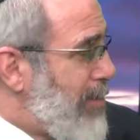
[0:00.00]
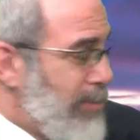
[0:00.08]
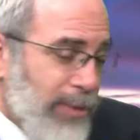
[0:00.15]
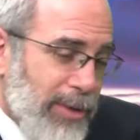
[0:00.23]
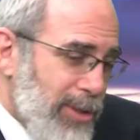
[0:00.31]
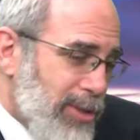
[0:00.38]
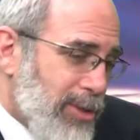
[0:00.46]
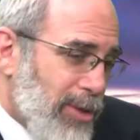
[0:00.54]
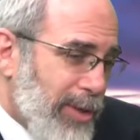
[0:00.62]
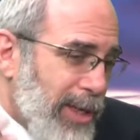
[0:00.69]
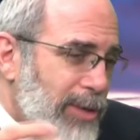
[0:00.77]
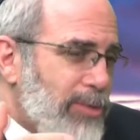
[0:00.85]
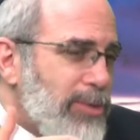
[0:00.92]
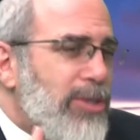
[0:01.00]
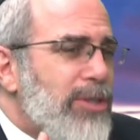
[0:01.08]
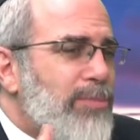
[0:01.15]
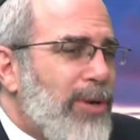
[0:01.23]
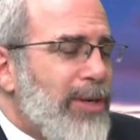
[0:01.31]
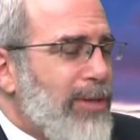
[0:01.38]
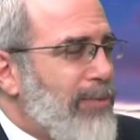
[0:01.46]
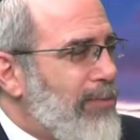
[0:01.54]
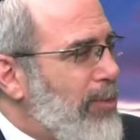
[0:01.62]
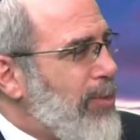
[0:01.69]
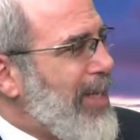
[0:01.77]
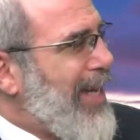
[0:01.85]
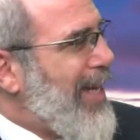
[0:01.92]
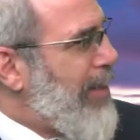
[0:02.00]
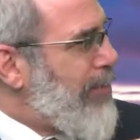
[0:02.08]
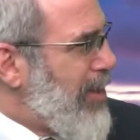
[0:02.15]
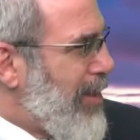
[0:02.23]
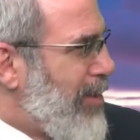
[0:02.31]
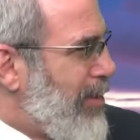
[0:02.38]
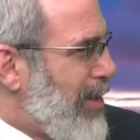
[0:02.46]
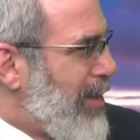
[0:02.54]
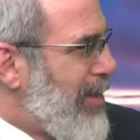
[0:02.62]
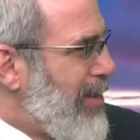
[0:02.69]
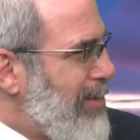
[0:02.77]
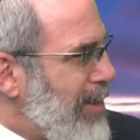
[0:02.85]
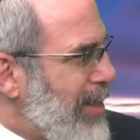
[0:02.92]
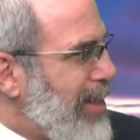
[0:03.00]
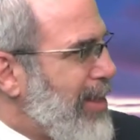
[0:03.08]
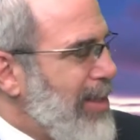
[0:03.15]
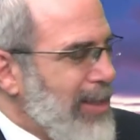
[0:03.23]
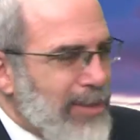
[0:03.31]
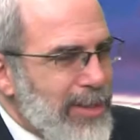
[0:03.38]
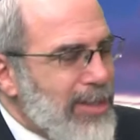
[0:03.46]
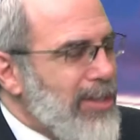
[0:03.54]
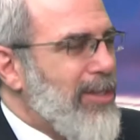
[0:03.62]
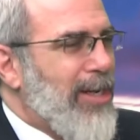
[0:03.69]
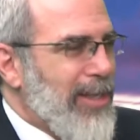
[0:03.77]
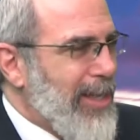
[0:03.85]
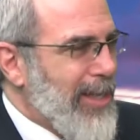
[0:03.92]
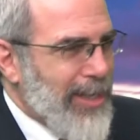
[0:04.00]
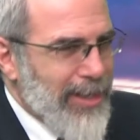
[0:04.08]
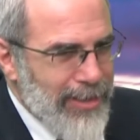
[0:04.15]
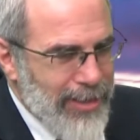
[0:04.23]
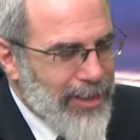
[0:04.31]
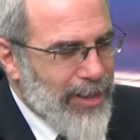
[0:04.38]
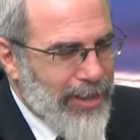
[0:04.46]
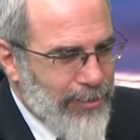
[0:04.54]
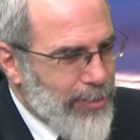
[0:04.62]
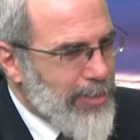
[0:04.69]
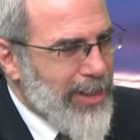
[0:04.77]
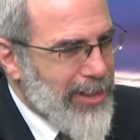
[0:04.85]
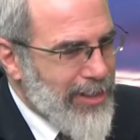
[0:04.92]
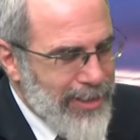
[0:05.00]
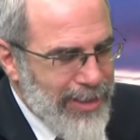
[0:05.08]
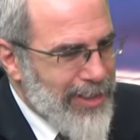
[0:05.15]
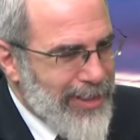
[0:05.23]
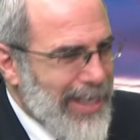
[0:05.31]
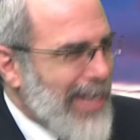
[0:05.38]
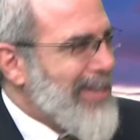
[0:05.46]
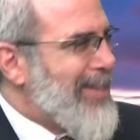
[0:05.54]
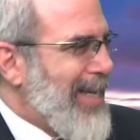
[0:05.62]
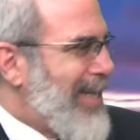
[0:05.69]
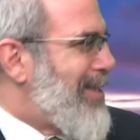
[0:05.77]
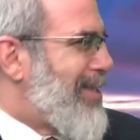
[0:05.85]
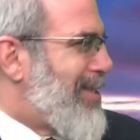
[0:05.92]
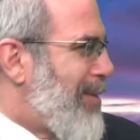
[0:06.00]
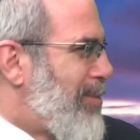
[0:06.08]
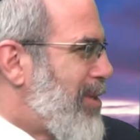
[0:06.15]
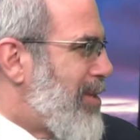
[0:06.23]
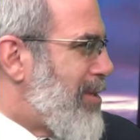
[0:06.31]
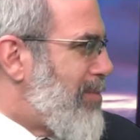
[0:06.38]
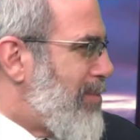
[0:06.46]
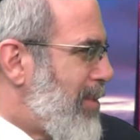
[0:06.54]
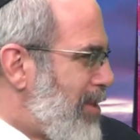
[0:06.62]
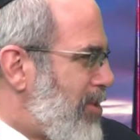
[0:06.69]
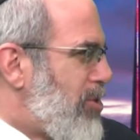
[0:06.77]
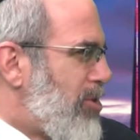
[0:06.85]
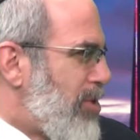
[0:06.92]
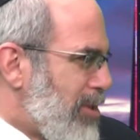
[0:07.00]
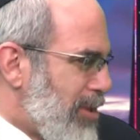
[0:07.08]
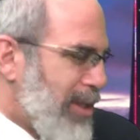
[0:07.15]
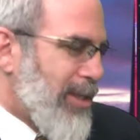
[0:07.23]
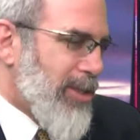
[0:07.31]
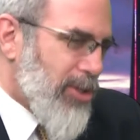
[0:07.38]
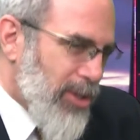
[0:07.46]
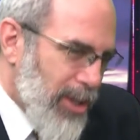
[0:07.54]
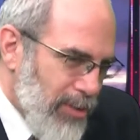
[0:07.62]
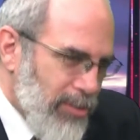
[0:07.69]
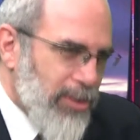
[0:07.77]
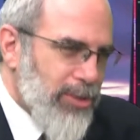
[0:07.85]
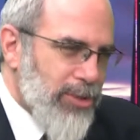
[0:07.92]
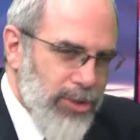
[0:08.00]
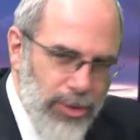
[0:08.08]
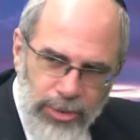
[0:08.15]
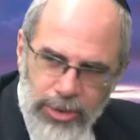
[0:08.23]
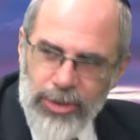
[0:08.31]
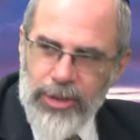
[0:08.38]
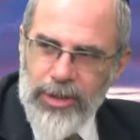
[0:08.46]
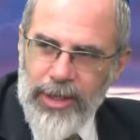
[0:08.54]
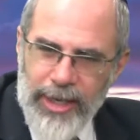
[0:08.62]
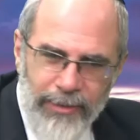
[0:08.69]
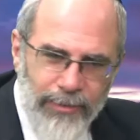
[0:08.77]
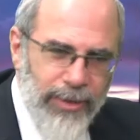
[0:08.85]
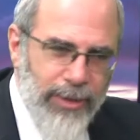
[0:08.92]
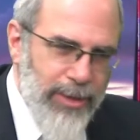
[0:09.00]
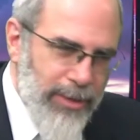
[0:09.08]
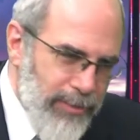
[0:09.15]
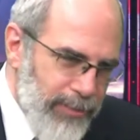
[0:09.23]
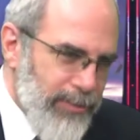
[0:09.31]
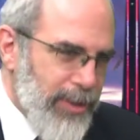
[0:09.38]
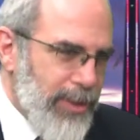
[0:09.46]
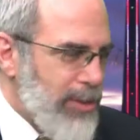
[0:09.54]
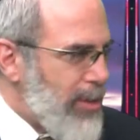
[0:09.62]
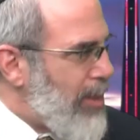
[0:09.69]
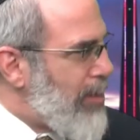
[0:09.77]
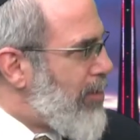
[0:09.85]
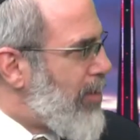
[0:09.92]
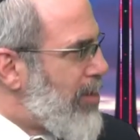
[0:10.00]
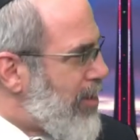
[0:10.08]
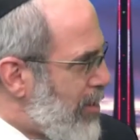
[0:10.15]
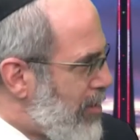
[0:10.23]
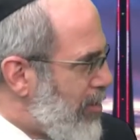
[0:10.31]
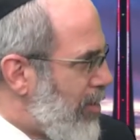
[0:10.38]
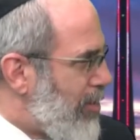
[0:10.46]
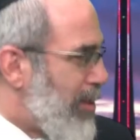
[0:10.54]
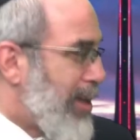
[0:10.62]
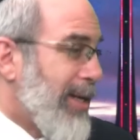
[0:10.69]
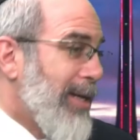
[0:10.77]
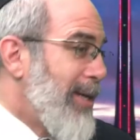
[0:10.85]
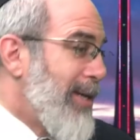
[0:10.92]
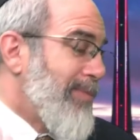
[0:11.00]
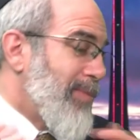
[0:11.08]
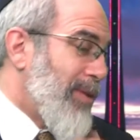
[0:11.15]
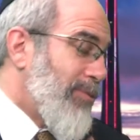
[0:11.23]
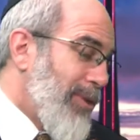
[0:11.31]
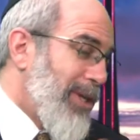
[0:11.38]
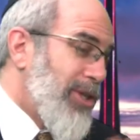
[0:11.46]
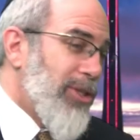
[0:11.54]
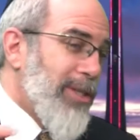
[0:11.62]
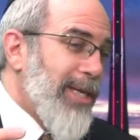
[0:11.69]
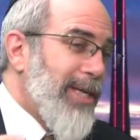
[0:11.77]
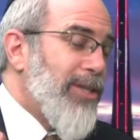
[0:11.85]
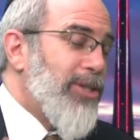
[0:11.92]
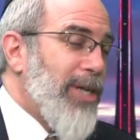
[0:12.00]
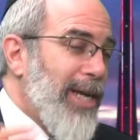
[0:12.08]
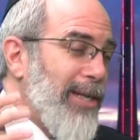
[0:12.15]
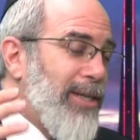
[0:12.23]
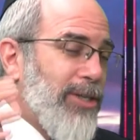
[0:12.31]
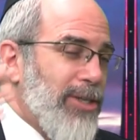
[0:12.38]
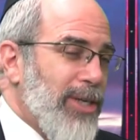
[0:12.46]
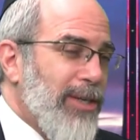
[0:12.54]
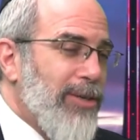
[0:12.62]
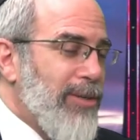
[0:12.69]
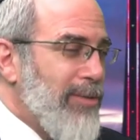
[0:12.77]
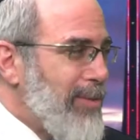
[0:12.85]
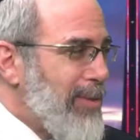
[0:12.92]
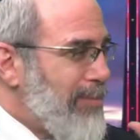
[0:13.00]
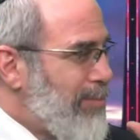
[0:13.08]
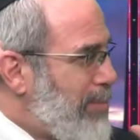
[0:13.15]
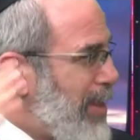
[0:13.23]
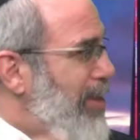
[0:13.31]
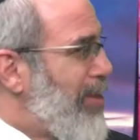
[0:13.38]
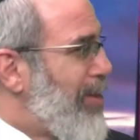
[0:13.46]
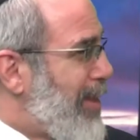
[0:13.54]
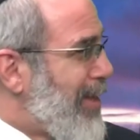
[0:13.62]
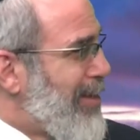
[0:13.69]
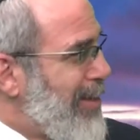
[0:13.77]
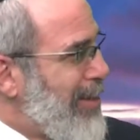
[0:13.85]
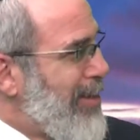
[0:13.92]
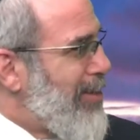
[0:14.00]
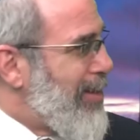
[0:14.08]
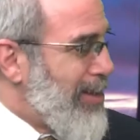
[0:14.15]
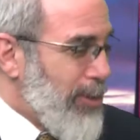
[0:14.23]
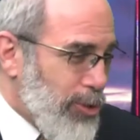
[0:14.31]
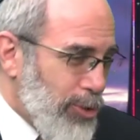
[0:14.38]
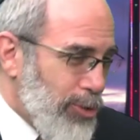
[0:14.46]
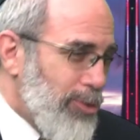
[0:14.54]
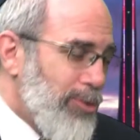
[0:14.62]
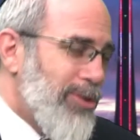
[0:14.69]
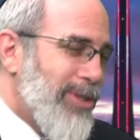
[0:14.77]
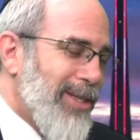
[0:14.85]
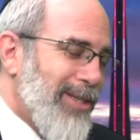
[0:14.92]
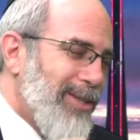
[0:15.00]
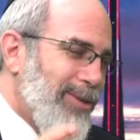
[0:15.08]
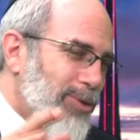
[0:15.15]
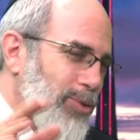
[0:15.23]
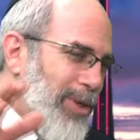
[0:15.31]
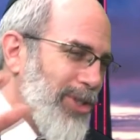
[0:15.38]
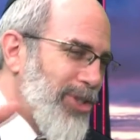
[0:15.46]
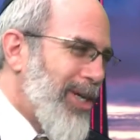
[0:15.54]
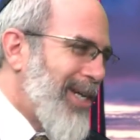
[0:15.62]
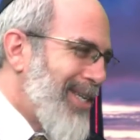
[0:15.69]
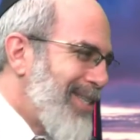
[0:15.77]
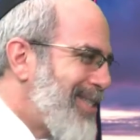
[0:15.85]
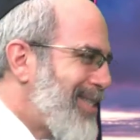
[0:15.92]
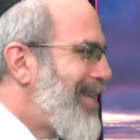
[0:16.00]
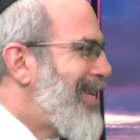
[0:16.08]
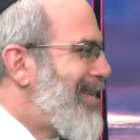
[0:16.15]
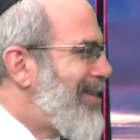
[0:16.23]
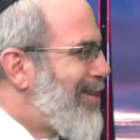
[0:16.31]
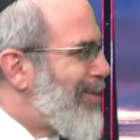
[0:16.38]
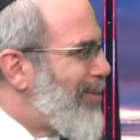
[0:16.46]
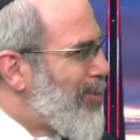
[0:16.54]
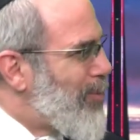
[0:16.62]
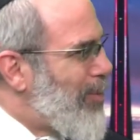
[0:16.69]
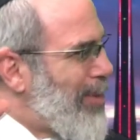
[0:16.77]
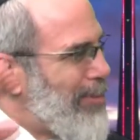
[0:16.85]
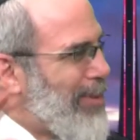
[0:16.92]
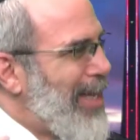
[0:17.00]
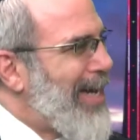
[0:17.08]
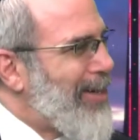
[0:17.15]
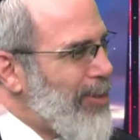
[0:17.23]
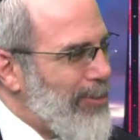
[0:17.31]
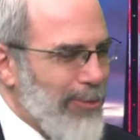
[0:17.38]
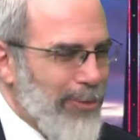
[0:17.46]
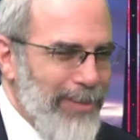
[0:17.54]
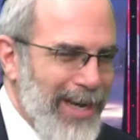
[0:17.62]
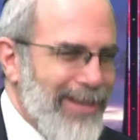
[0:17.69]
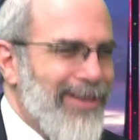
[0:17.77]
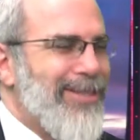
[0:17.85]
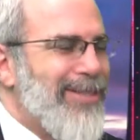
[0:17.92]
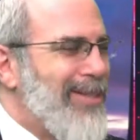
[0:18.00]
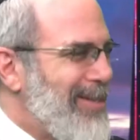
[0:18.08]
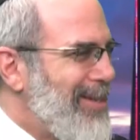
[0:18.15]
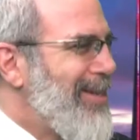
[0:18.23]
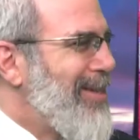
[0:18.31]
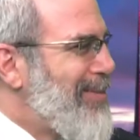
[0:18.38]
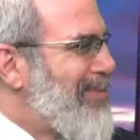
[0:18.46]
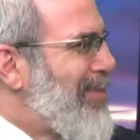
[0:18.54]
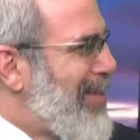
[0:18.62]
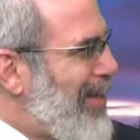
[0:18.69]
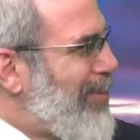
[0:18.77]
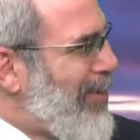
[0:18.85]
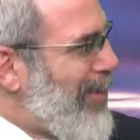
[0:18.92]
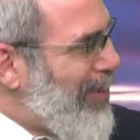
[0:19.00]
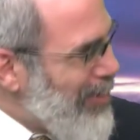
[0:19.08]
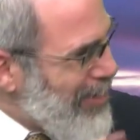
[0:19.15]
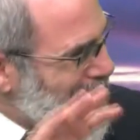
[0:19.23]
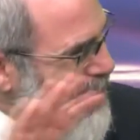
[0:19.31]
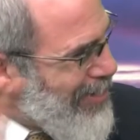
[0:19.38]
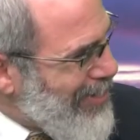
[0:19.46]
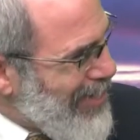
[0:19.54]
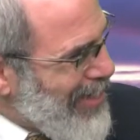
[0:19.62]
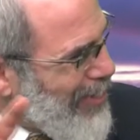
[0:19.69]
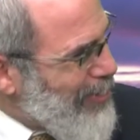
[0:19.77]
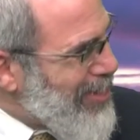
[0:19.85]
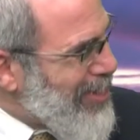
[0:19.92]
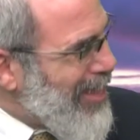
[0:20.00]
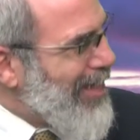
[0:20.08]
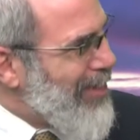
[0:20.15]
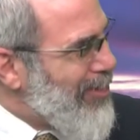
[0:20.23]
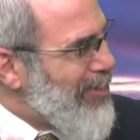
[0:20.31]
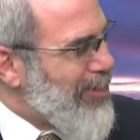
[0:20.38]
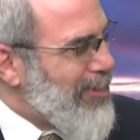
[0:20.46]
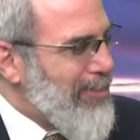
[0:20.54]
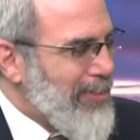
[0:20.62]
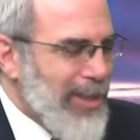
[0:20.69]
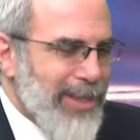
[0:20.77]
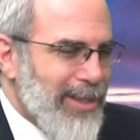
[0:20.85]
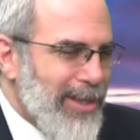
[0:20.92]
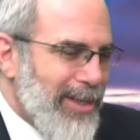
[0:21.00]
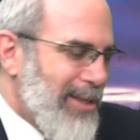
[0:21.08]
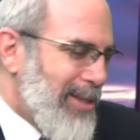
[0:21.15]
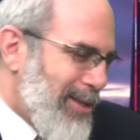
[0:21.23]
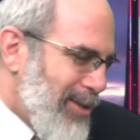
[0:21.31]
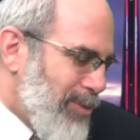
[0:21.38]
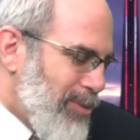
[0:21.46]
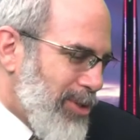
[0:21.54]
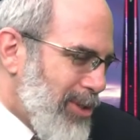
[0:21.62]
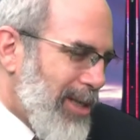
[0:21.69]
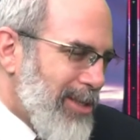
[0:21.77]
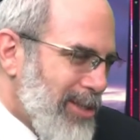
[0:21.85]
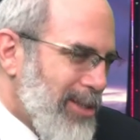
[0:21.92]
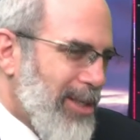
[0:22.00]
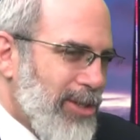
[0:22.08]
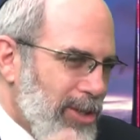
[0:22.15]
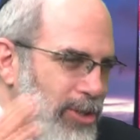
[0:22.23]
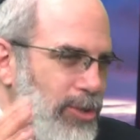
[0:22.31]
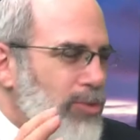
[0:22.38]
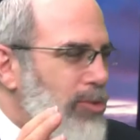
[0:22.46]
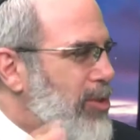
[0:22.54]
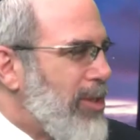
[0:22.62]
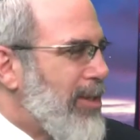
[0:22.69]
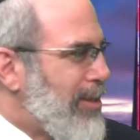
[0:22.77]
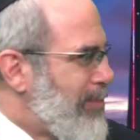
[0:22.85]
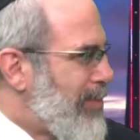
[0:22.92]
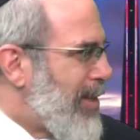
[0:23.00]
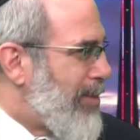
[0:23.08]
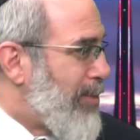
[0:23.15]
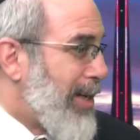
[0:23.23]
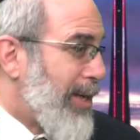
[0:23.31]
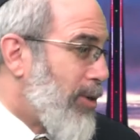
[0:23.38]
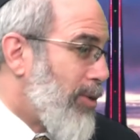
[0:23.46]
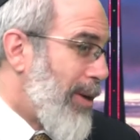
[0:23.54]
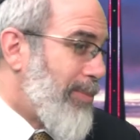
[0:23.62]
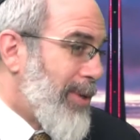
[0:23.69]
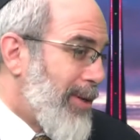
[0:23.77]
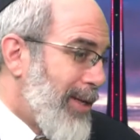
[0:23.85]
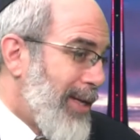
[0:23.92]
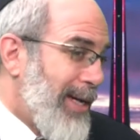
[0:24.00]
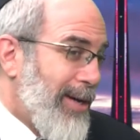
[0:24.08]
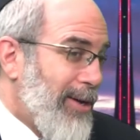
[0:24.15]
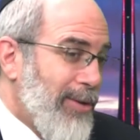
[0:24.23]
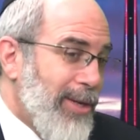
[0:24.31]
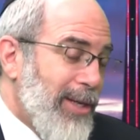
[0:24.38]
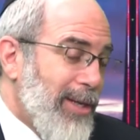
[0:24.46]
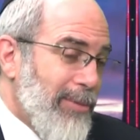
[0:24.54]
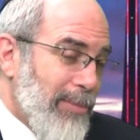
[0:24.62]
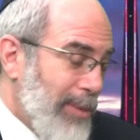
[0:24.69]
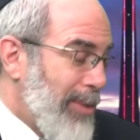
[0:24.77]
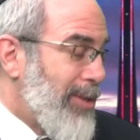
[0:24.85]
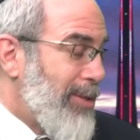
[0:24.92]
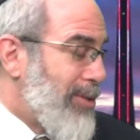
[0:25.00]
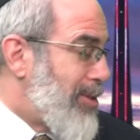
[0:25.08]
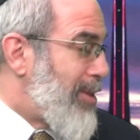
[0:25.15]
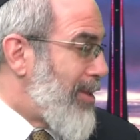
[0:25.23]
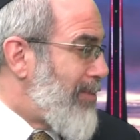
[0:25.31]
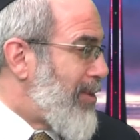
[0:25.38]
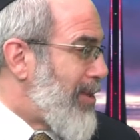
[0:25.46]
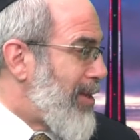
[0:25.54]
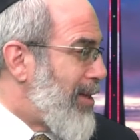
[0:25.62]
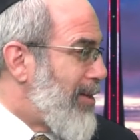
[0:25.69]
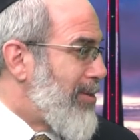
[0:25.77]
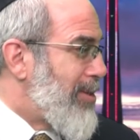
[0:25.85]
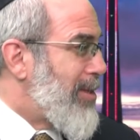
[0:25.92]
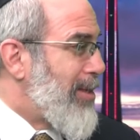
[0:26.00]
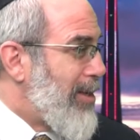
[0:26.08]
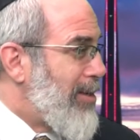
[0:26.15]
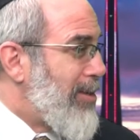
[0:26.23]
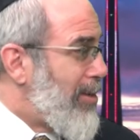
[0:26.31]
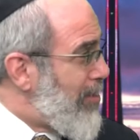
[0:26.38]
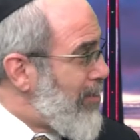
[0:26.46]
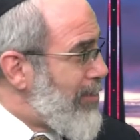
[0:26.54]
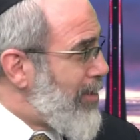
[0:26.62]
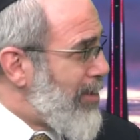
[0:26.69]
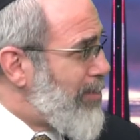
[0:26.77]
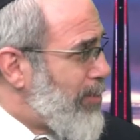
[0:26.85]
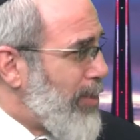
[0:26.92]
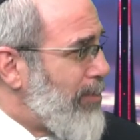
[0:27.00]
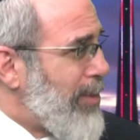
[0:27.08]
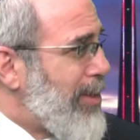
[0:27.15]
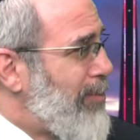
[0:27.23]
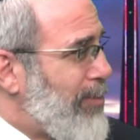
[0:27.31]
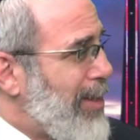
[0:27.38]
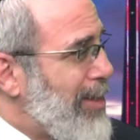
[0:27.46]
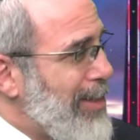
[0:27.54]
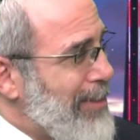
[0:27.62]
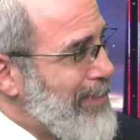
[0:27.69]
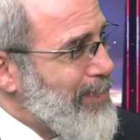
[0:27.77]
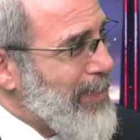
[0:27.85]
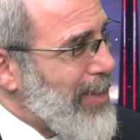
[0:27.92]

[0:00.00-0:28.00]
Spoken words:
Very stoic, and it was just part of the vocabulary. Like, this is not like, God forbid, Nazi anti-Semitism. This is just like the general social level of intolerance that's normal. Like, the French and the English hated each other bitterly. The Jews, and there was one Chinese kid, and there was one black girl from Matheson. They were always the outsiders, but it was not such a huge deal. And when I go up there now, my mother's still living there, they're perfectly friendly.